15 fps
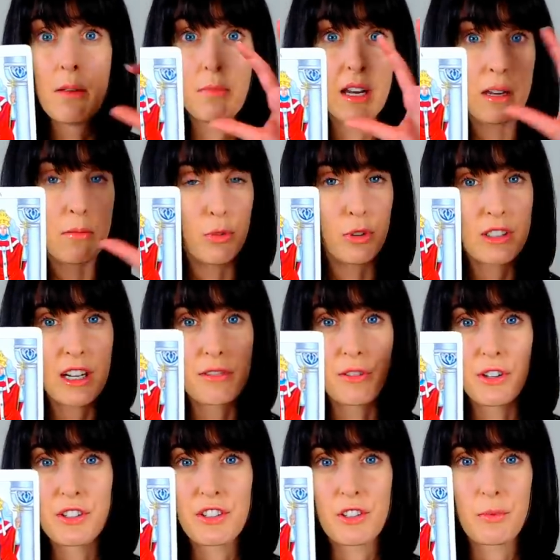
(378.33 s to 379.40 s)
many
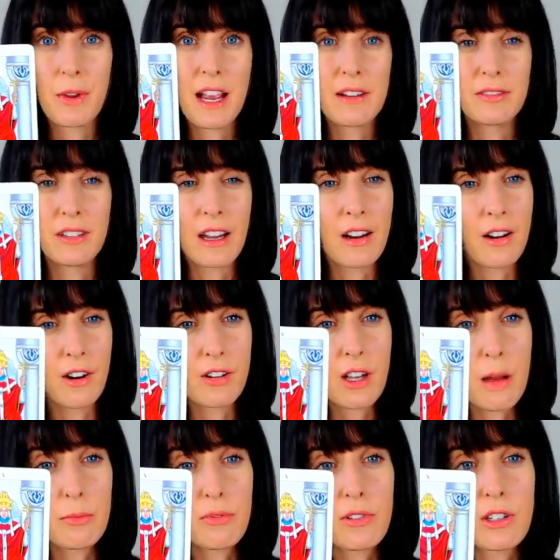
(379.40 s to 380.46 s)
multiverses we have layered on
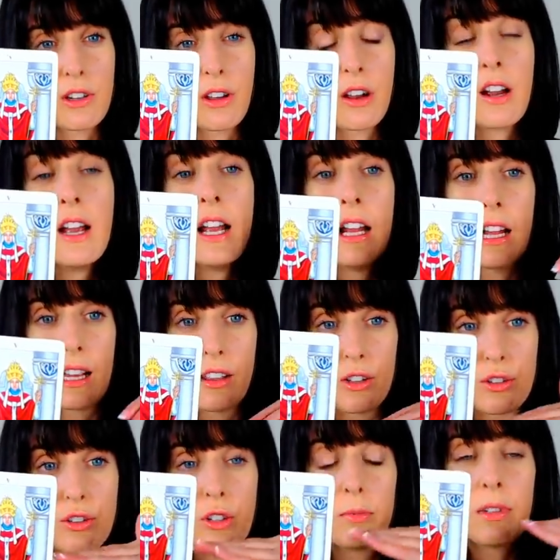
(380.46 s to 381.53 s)
top of each other. Like
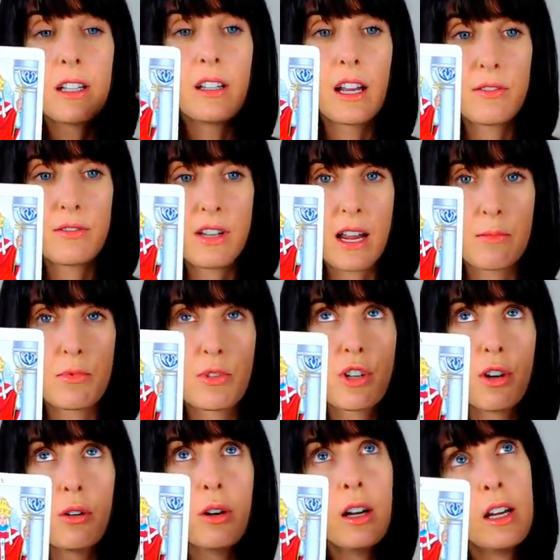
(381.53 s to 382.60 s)
there's so many lifetimes.
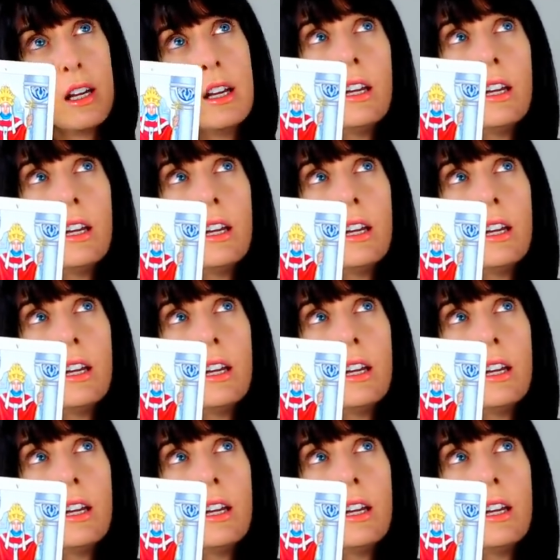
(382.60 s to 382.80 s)
So,